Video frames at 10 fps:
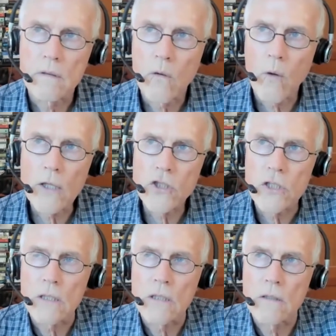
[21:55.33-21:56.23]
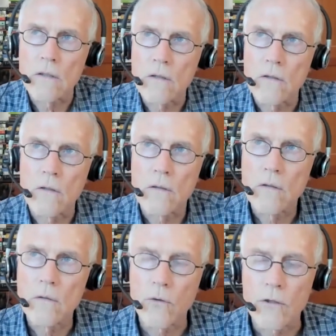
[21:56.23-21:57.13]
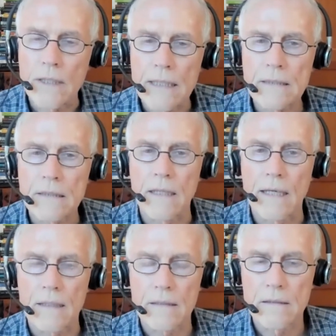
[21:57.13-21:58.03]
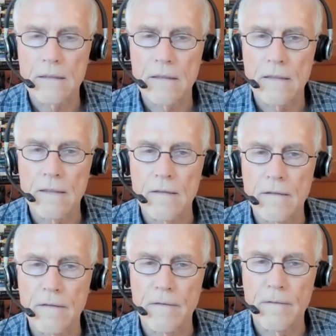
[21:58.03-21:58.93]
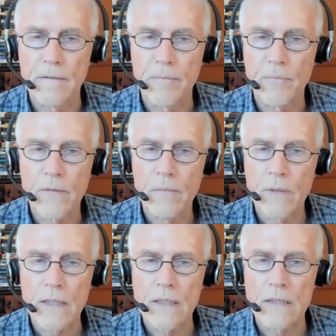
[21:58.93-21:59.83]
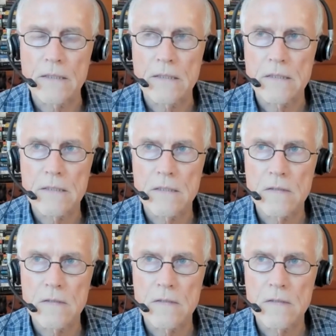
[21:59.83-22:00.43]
question the word intellect because